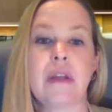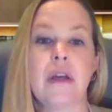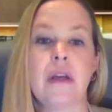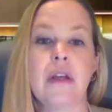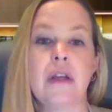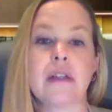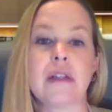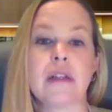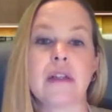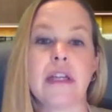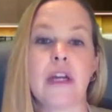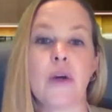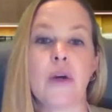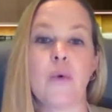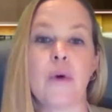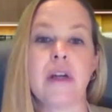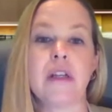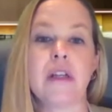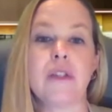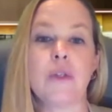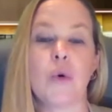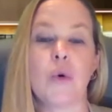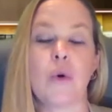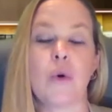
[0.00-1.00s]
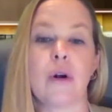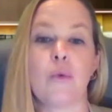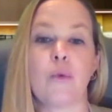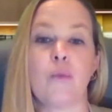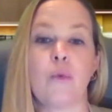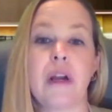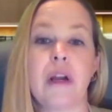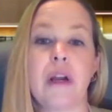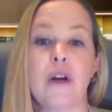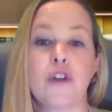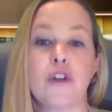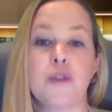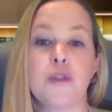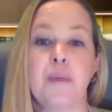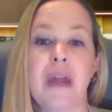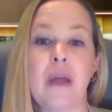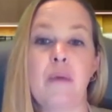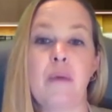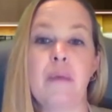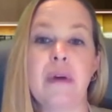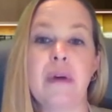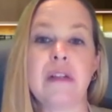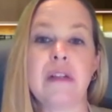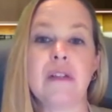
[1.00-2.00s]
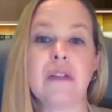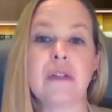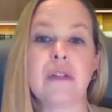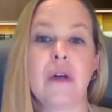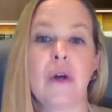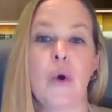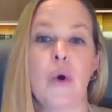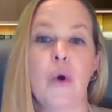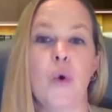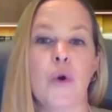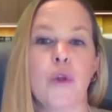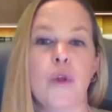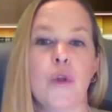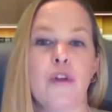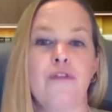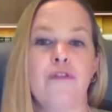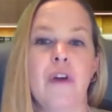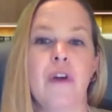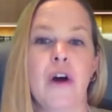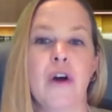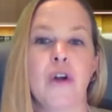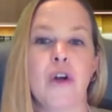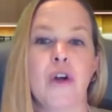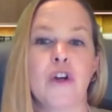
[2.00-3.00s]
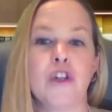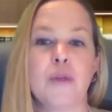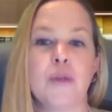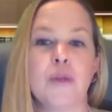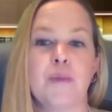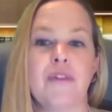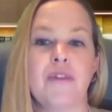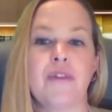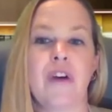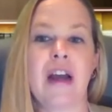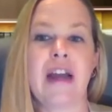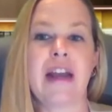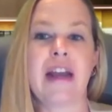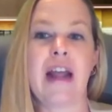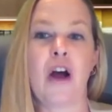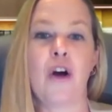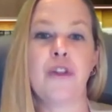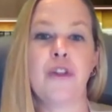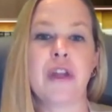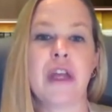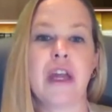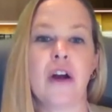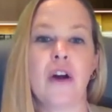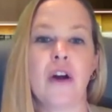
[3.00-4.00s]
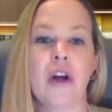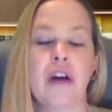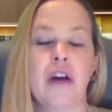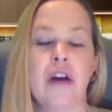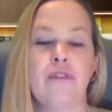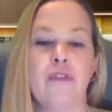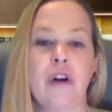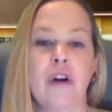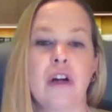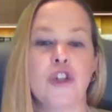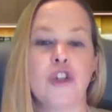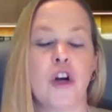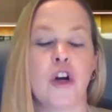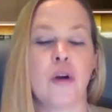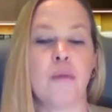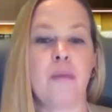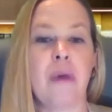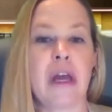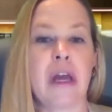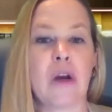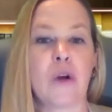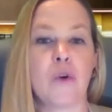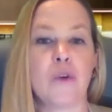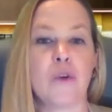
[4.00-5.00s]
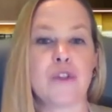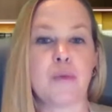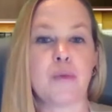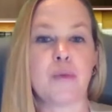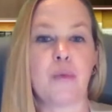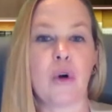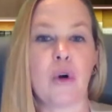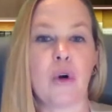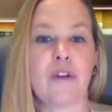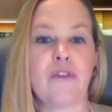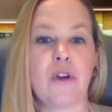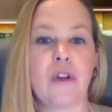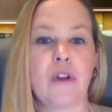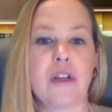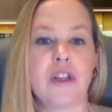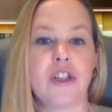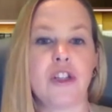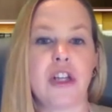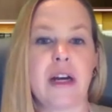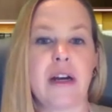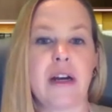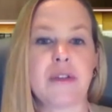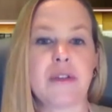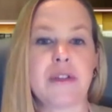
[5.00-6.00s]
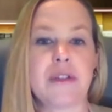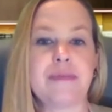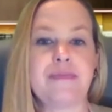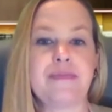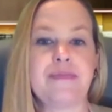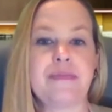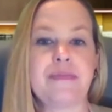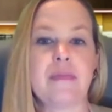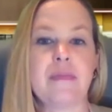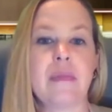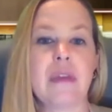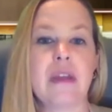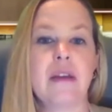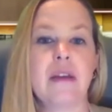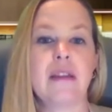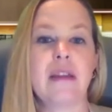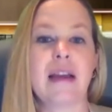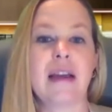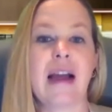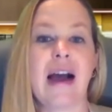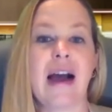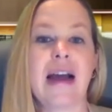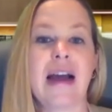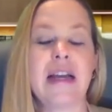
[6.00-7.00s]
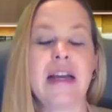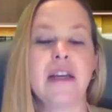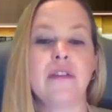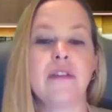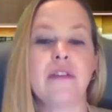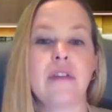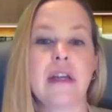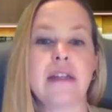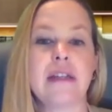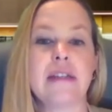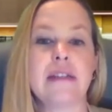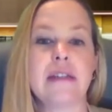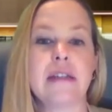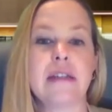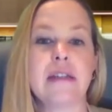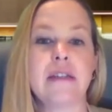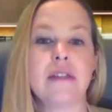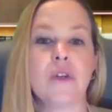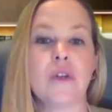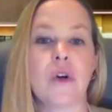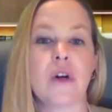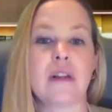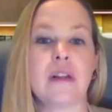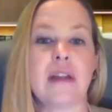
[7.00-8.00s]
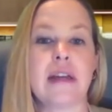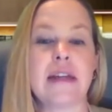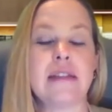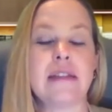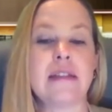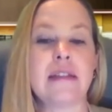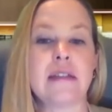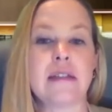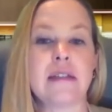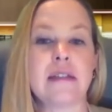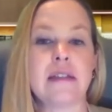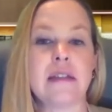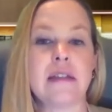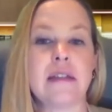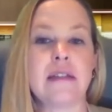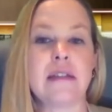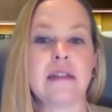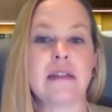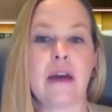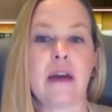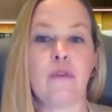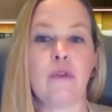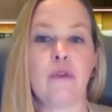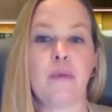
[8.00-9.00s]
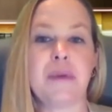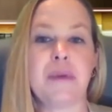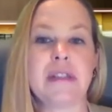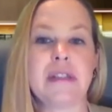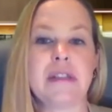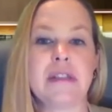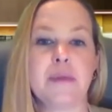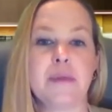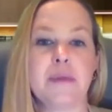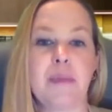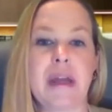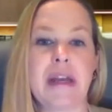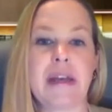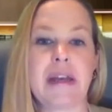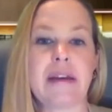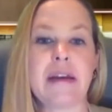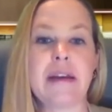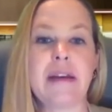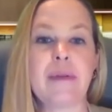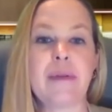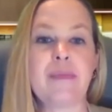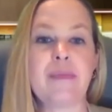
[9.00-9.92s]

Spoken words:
delinquent or arrears payments, or the failure to provide healthcare coverage or medical support for the child, the kind of license or licenses that will be suspended,